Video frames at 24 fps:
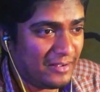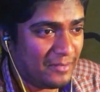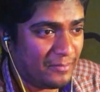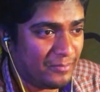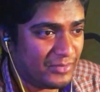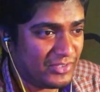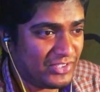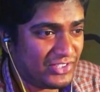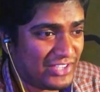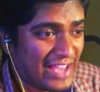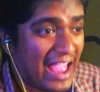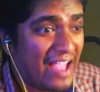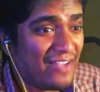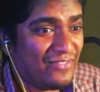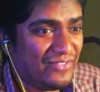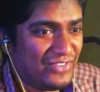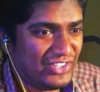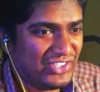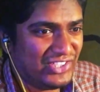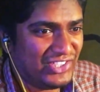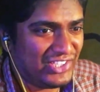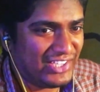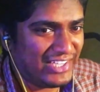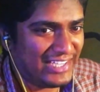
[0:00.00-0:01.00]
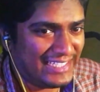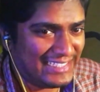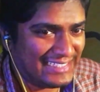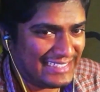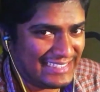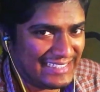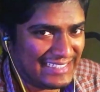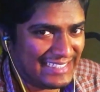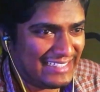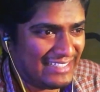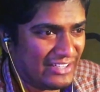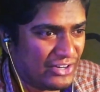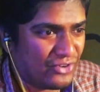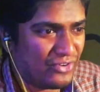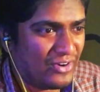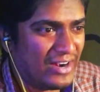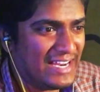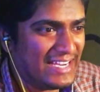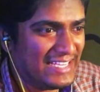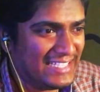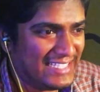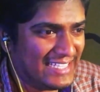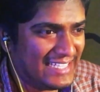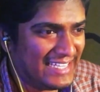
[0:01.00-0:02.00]
savageness and
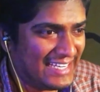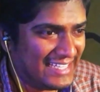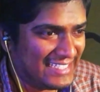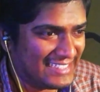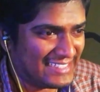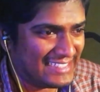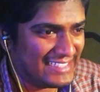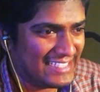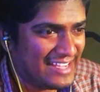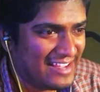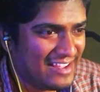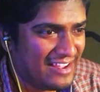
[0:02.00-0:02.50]
craziness